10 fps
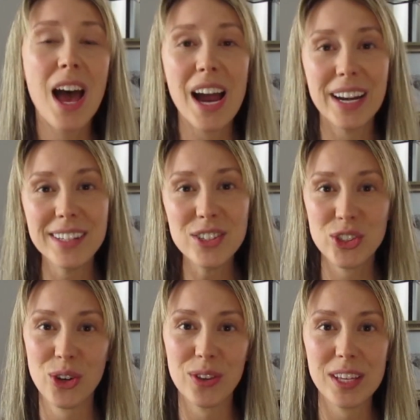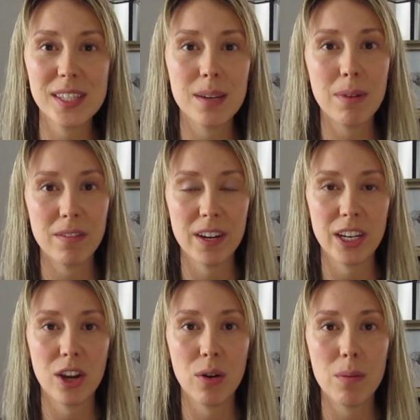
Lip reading: I didn't show this in my video,